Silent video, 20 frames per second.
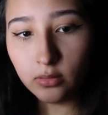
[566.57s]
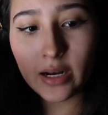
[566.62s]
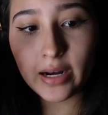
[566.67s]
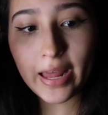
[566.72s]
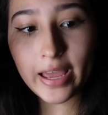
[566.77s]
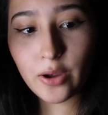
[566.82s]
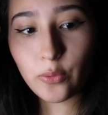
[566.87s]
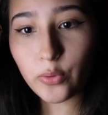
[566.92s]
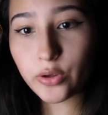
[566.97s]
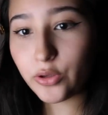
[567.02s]

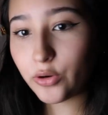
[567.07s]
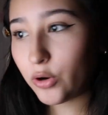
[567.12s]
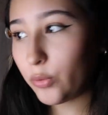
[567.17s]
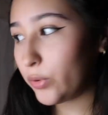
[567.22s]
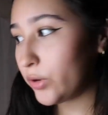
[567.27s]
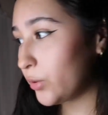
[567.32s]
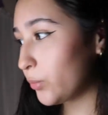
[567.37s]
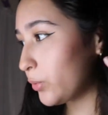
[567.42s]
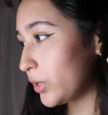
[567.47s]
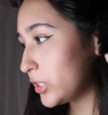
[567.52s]
Like, when you know
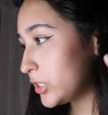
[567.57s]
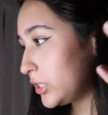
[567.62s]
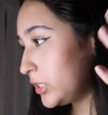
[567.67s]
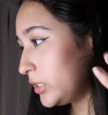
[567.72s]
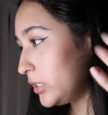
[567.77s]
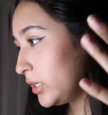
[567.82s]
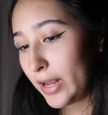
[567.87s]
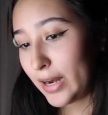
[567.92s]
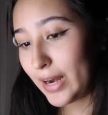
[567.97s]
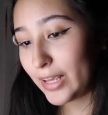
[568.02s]
when you're
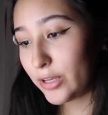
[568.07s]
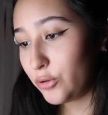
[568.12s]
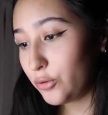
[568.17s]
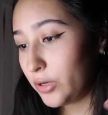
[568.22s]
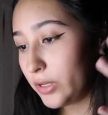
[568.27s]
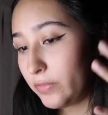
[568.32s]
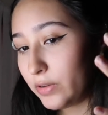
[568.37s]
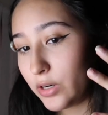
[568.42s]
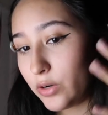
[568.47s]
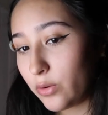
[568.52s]
rushing. Like, you
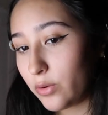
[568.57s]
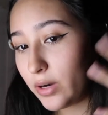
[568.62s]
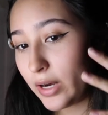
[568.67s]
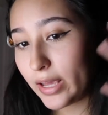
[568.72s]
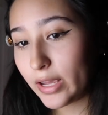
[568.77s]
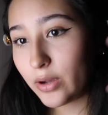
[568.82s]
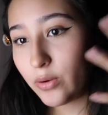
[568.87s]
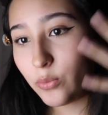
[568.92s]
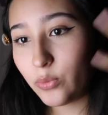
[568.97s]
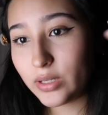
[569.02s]
don't even know
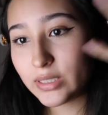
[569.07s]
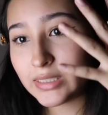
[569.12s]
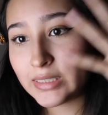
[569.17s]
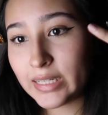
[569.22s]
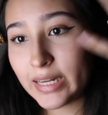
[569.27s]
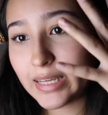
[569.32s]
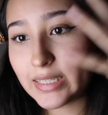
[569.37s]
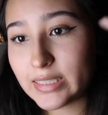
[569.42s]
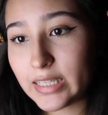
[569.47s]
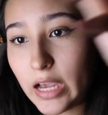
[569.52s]
like what's the
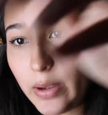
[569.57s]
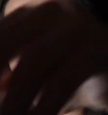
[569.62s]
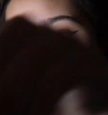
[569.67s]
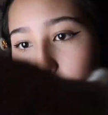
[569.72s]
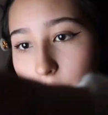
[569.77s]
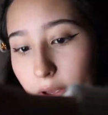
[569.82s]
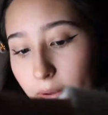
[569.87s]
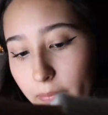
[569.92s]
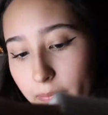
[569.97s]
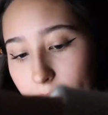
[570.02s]
next step.
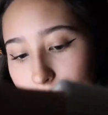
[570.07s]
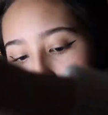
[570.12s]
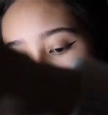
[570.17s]
Okay.